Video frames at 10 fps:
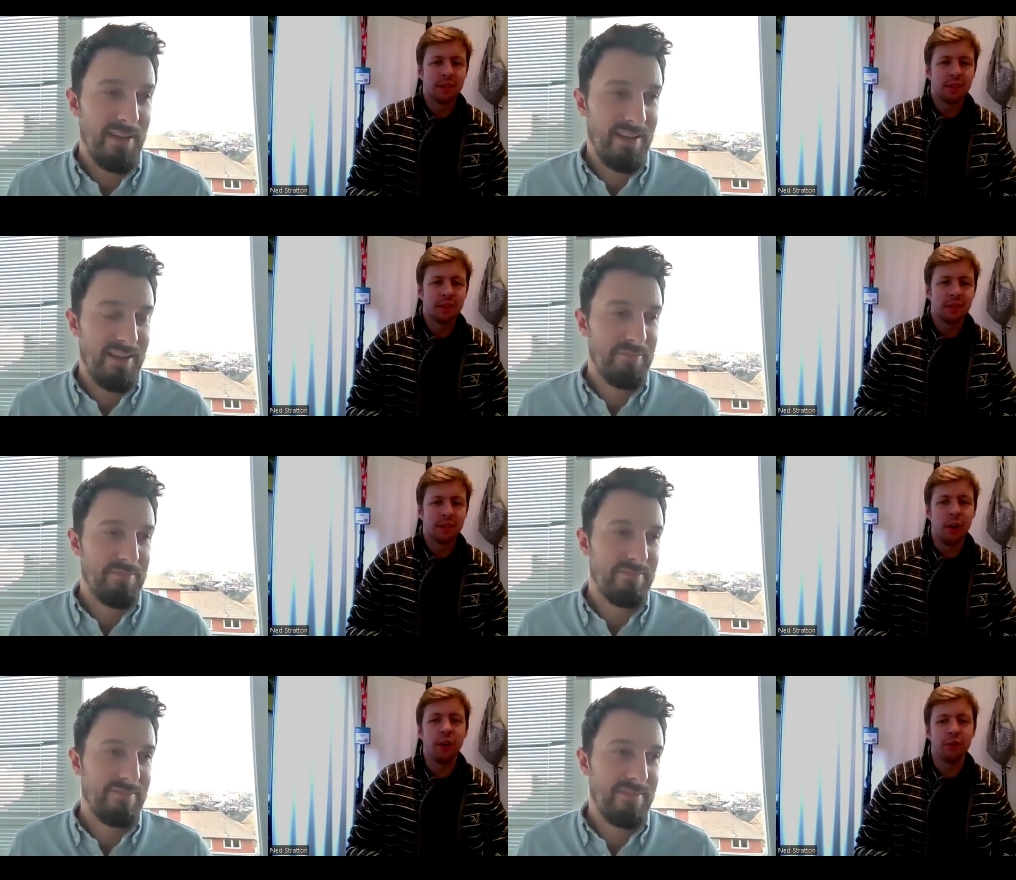Speaker 1: uh
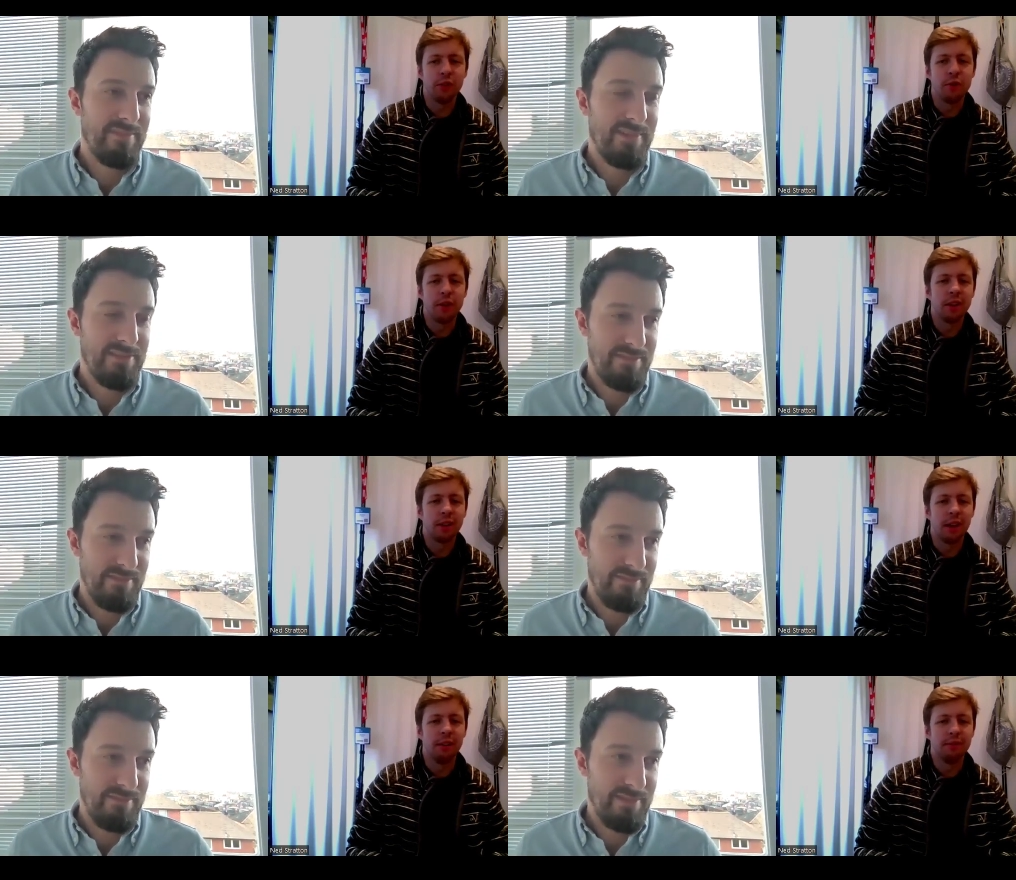
Speaker 2: life story
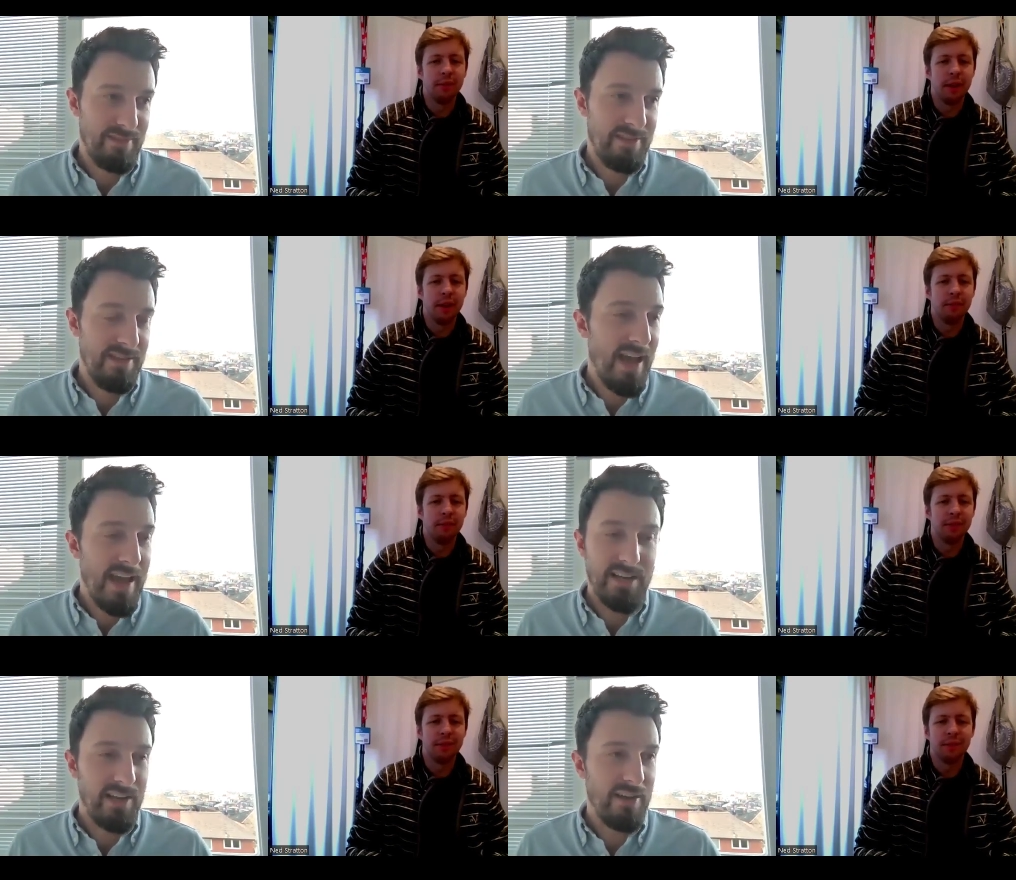kind of yeah,
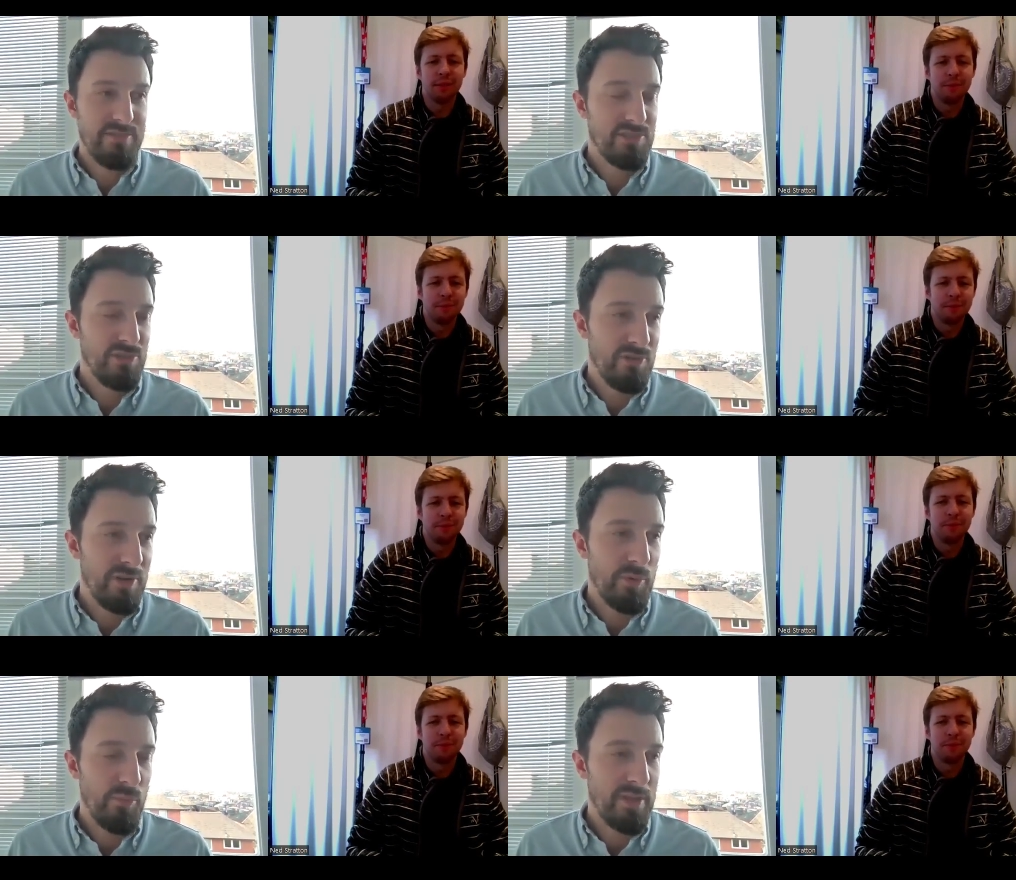yeah
Speaker 1: in a life
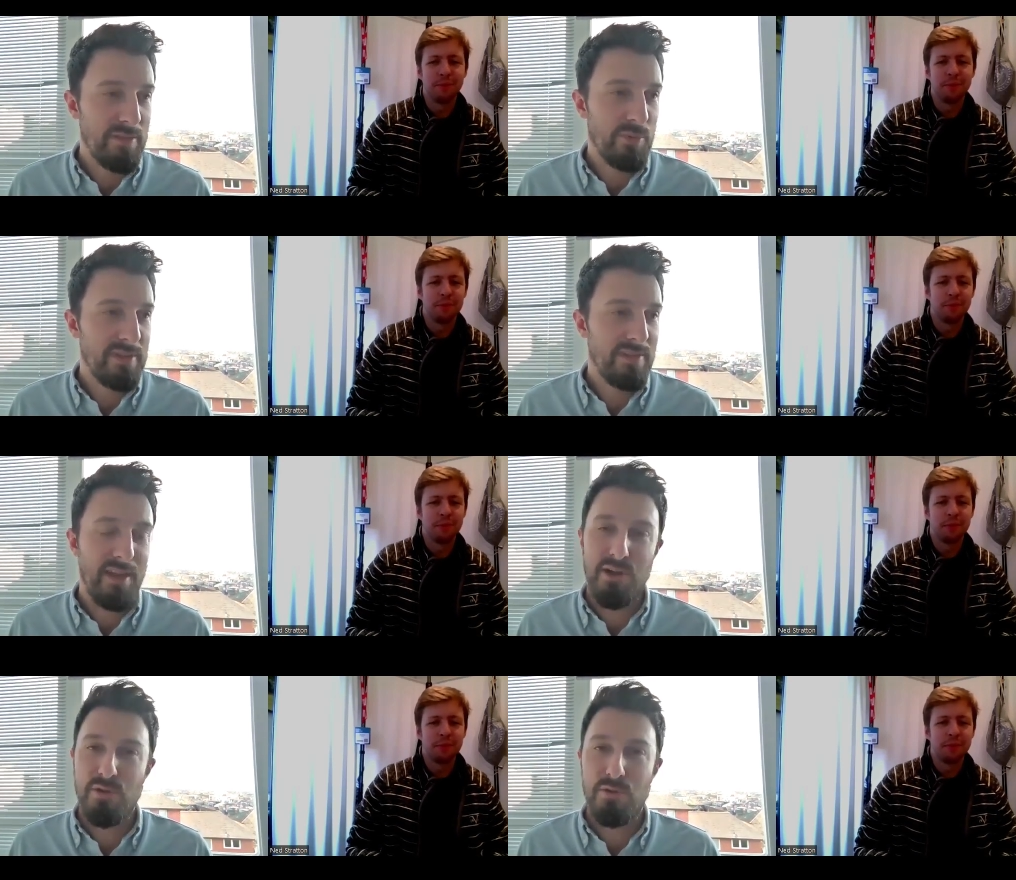story with with, with
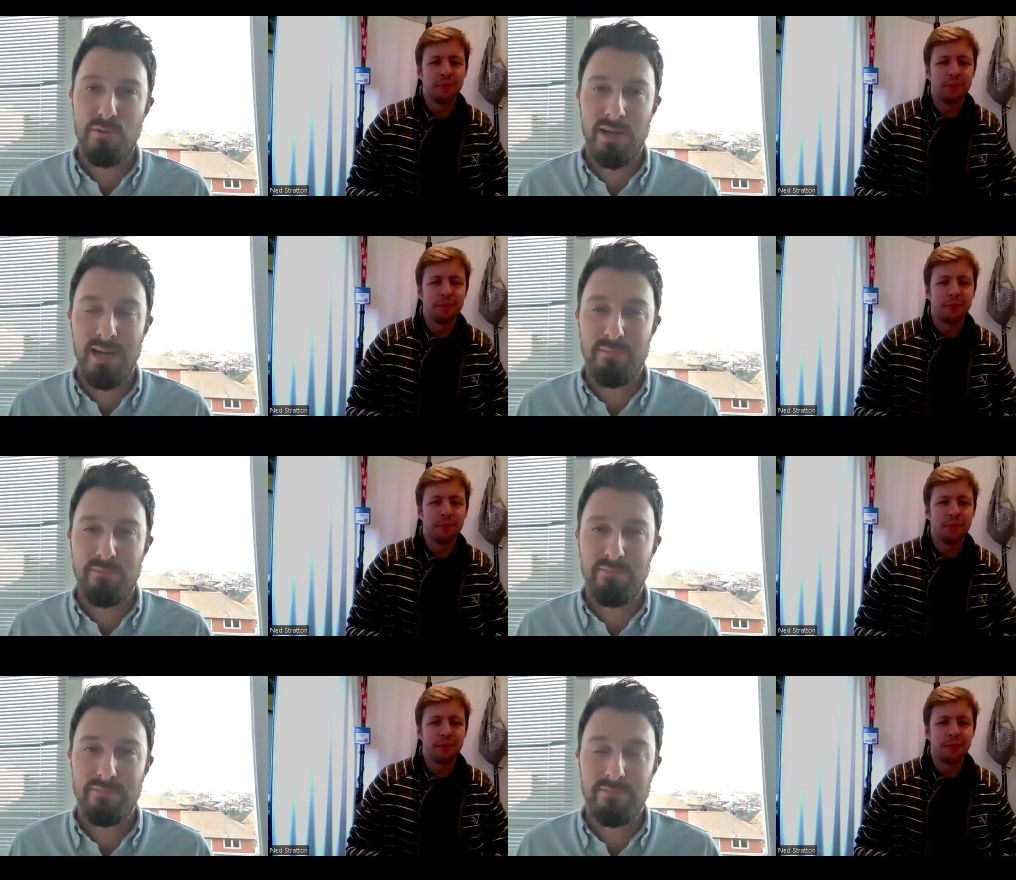no
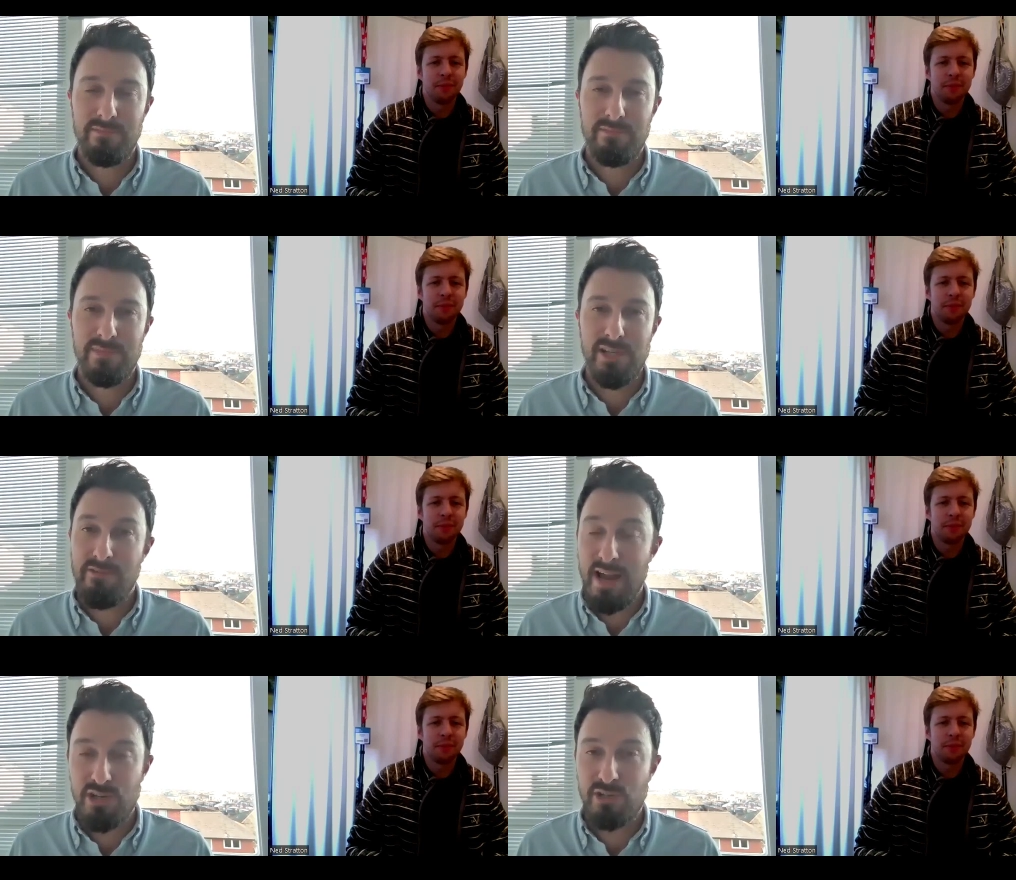um
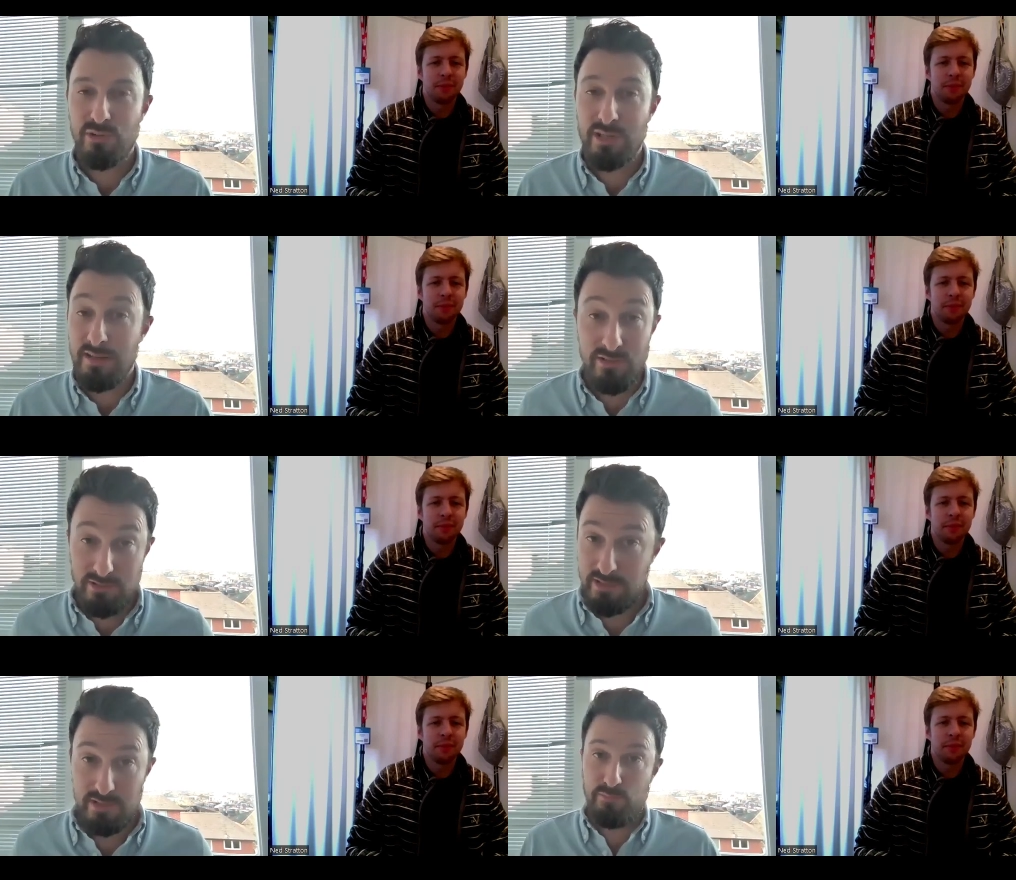direction or
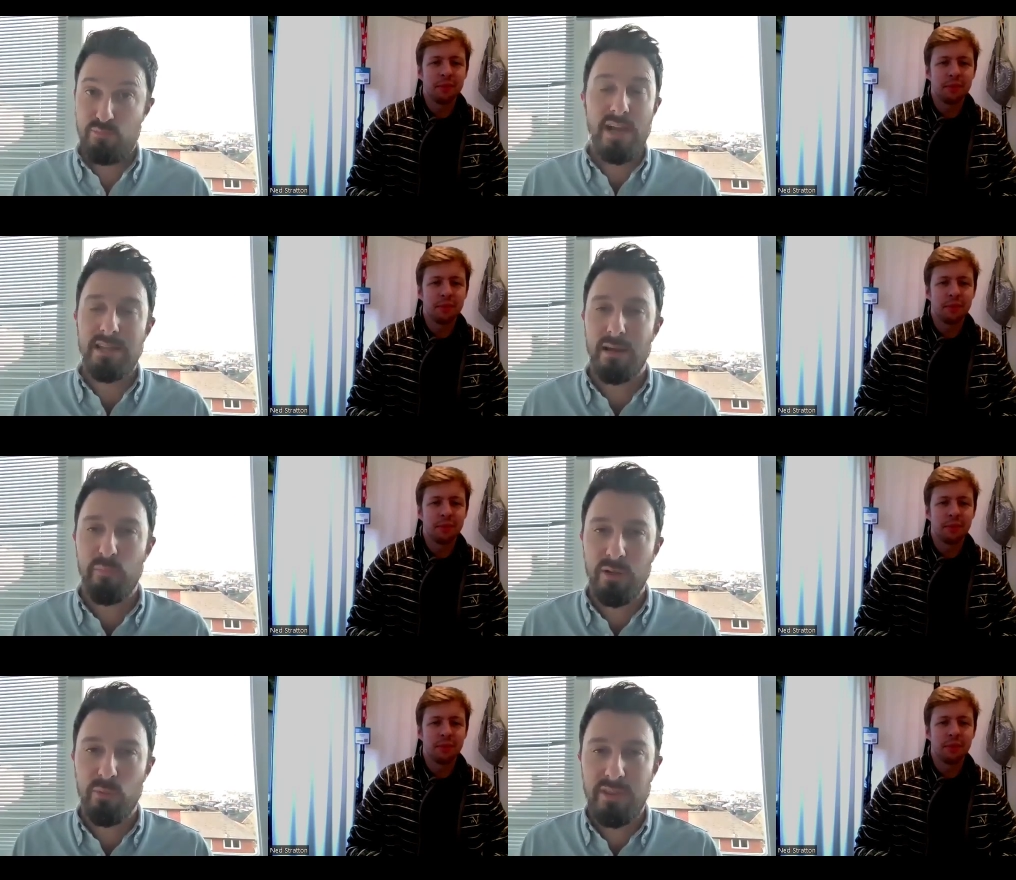just, just brain
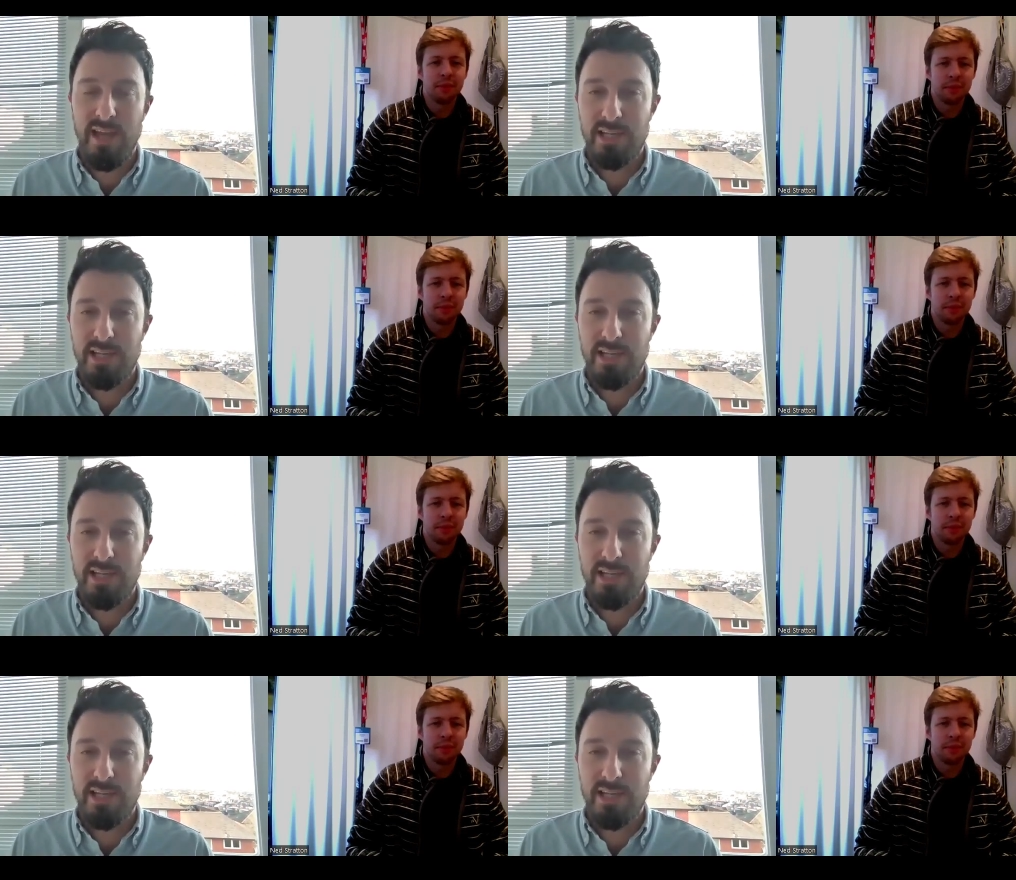dumping with the